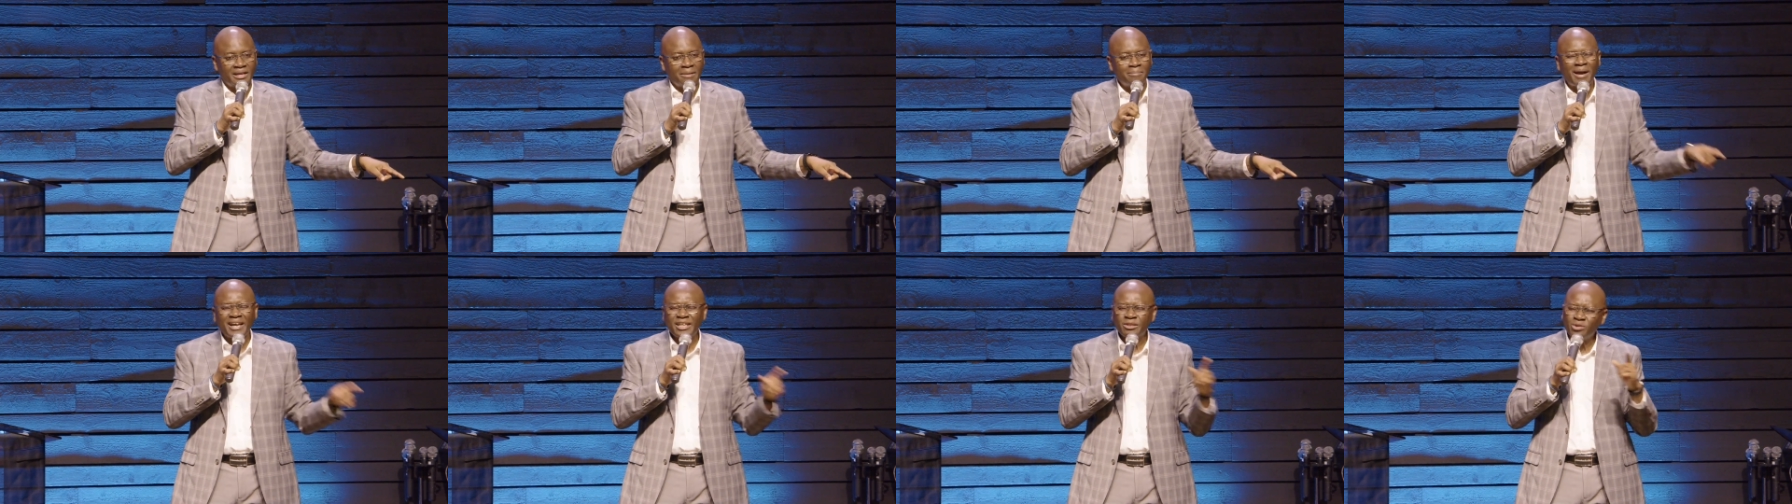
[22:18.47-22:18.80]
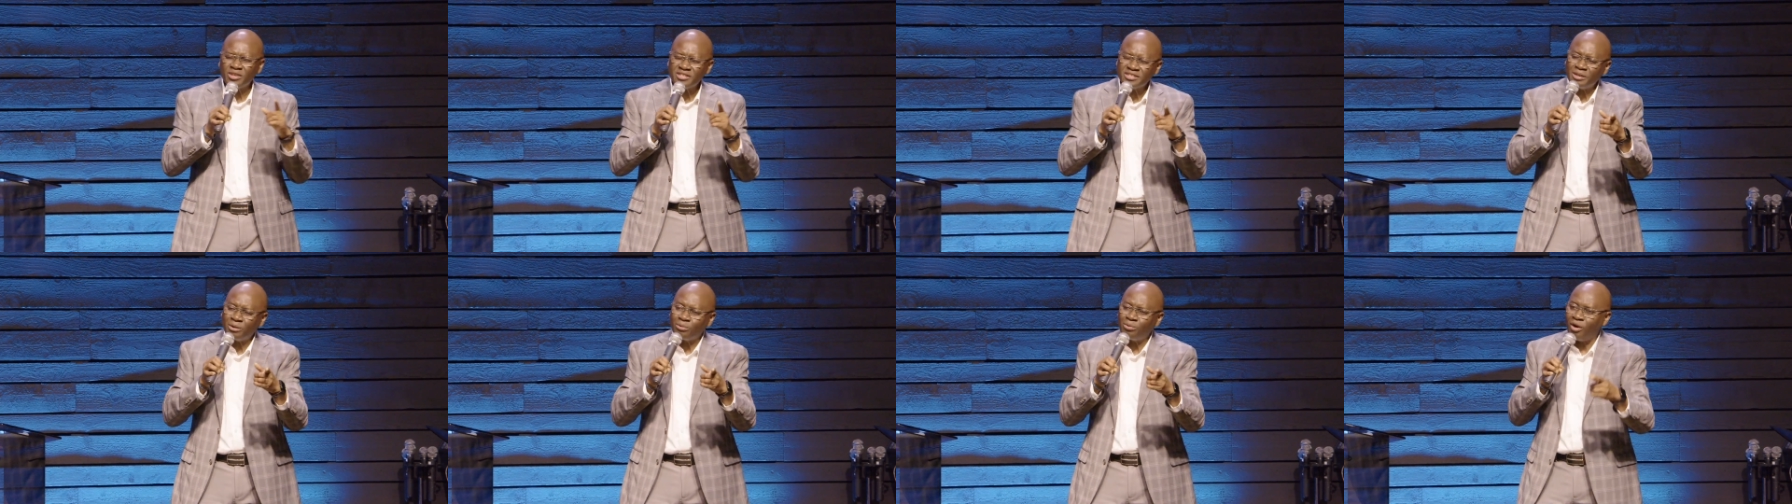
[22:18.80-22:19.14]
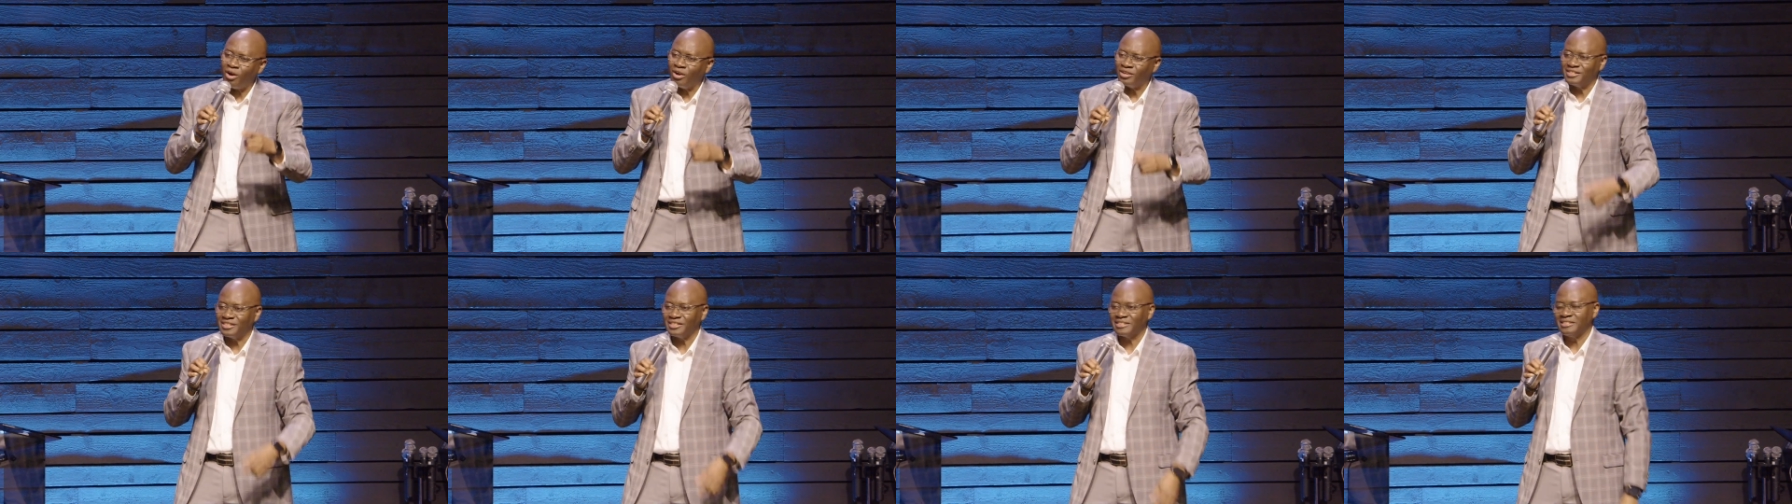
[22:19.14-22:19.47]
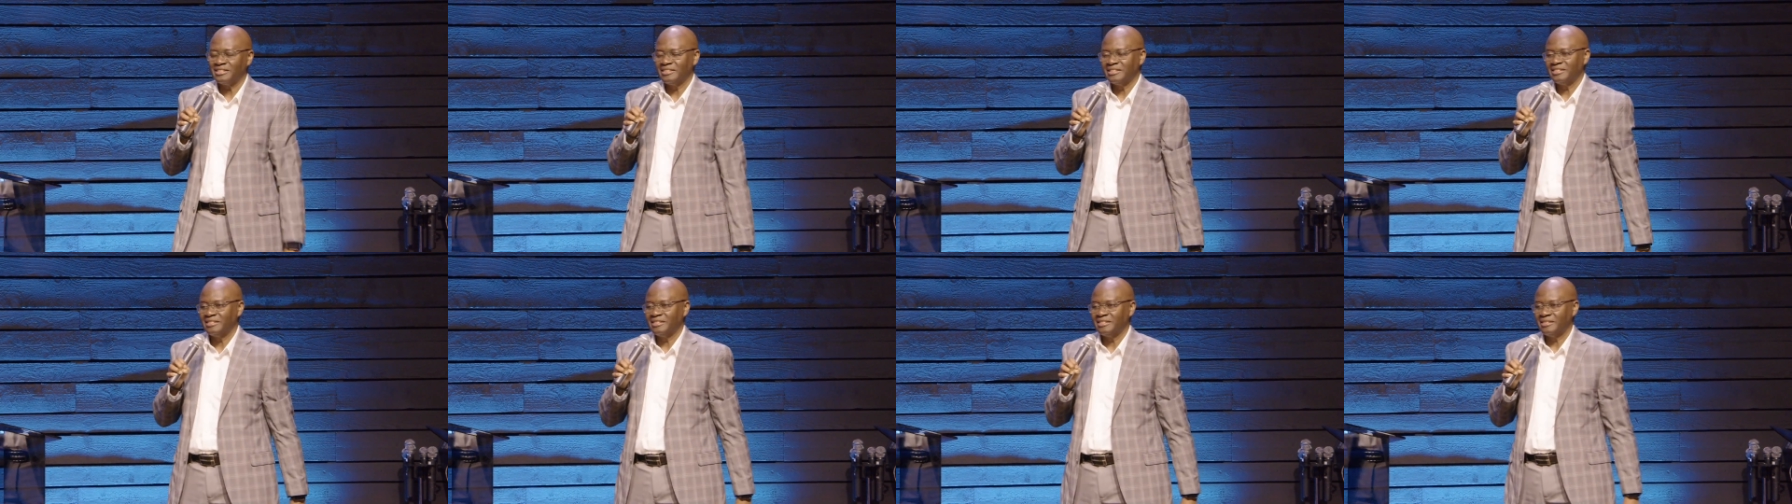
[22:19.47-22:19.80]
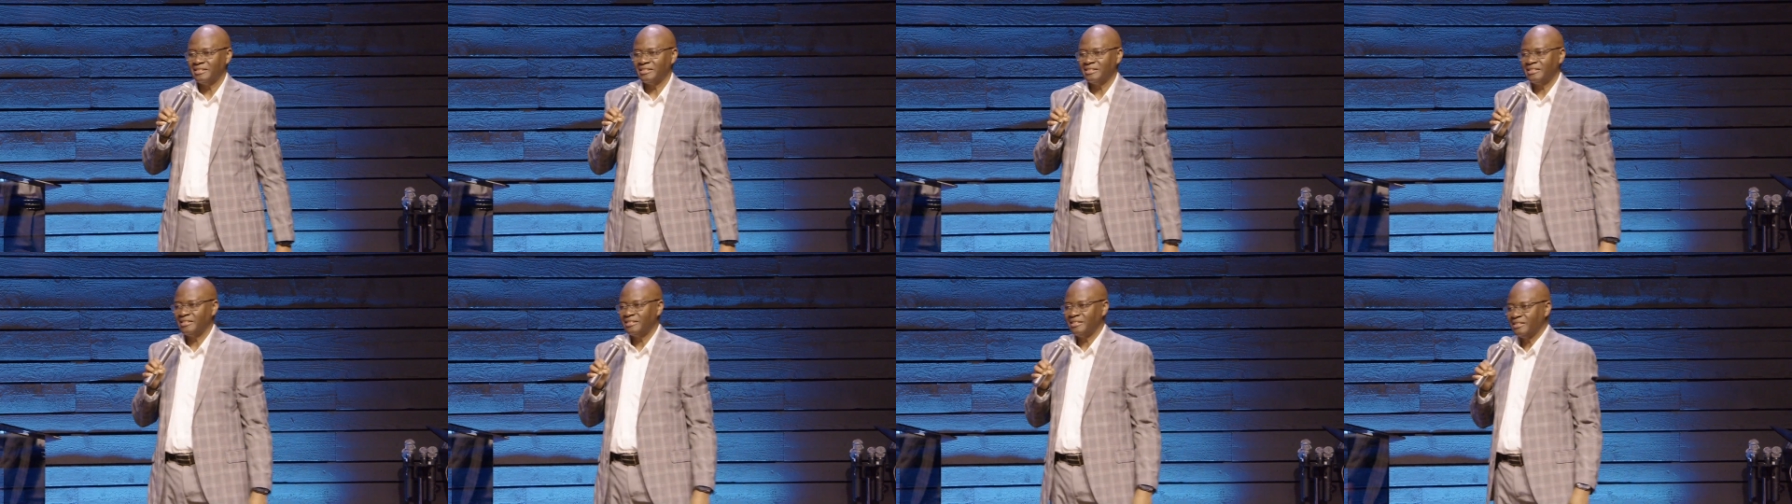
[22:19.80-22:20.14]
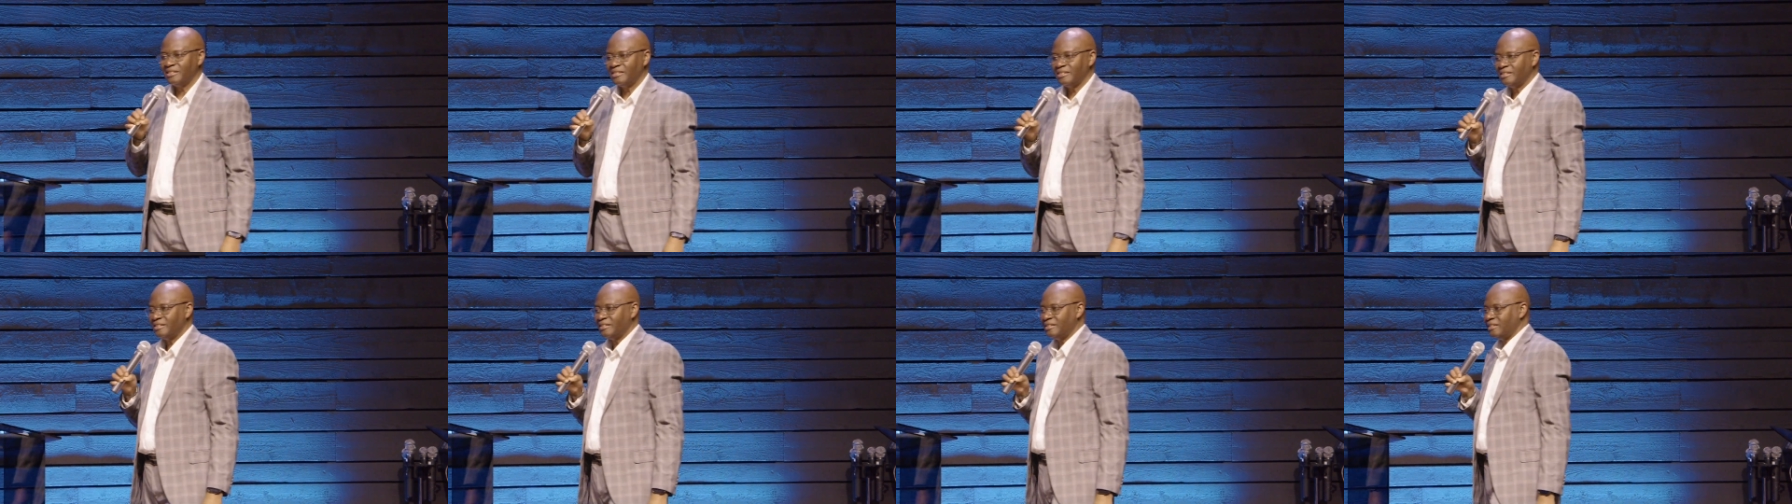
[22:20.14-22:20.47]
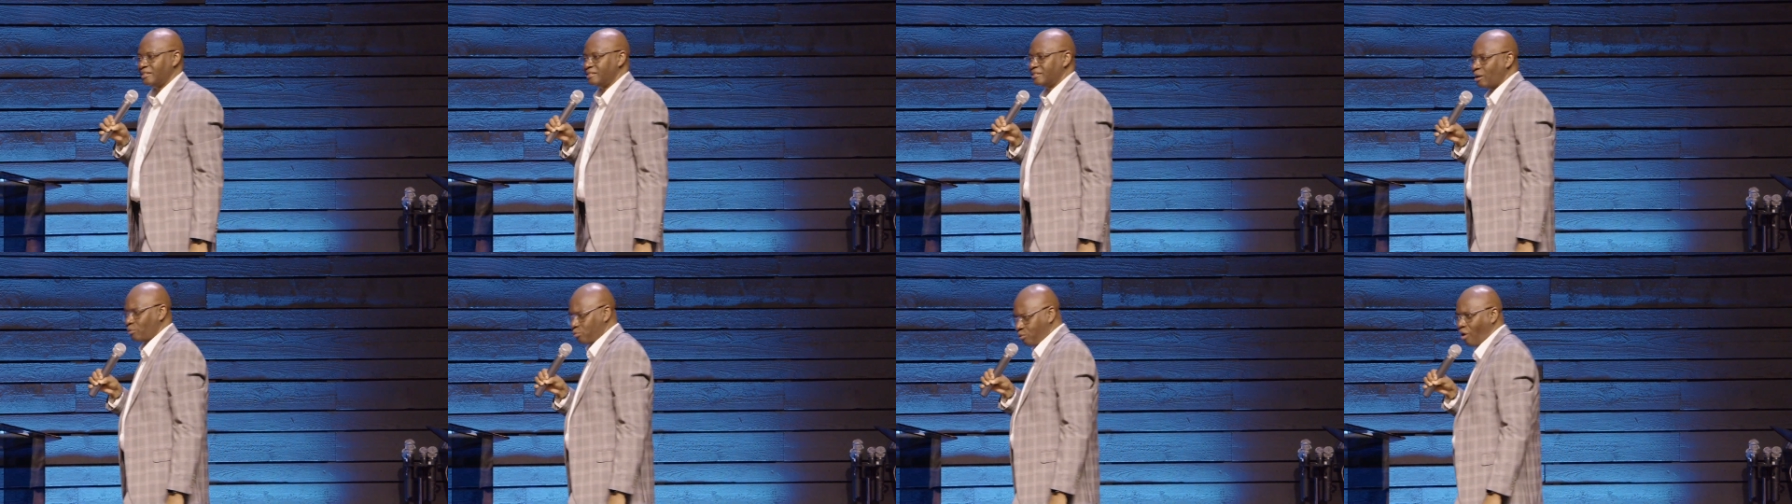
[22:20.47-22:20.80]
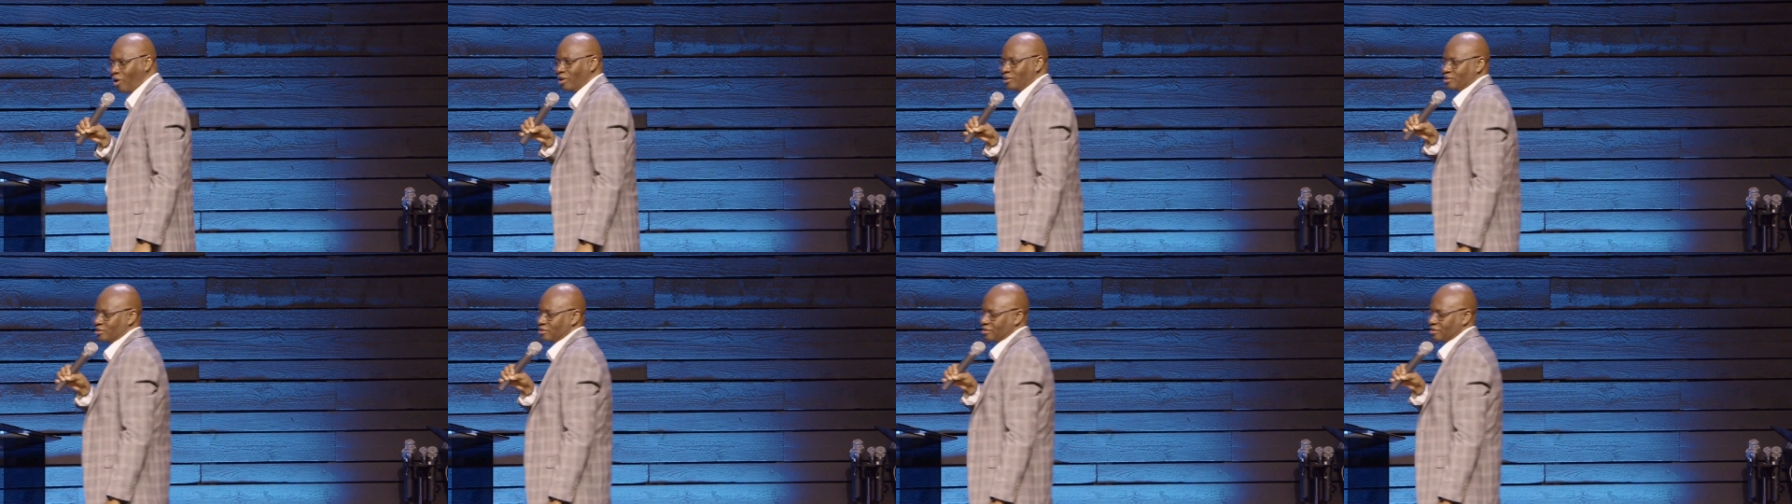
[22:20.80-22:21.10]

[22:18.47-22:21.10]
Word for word: But it was the rod the rod.